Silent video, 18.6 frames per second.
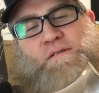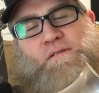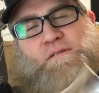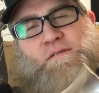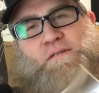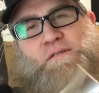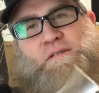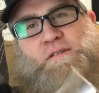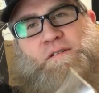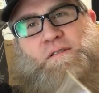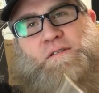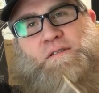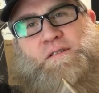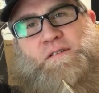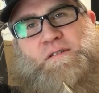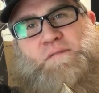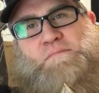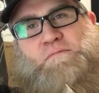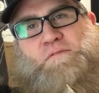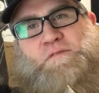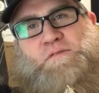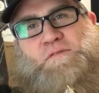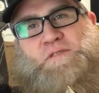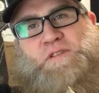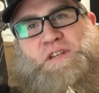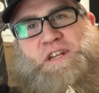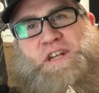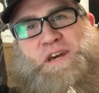I'll just kind of keep
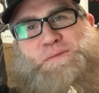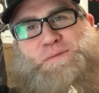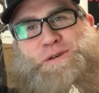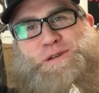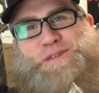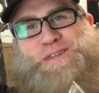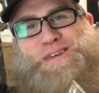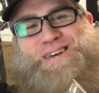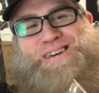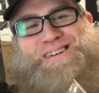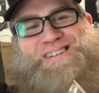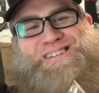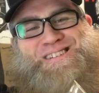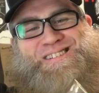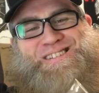doing it. How about that?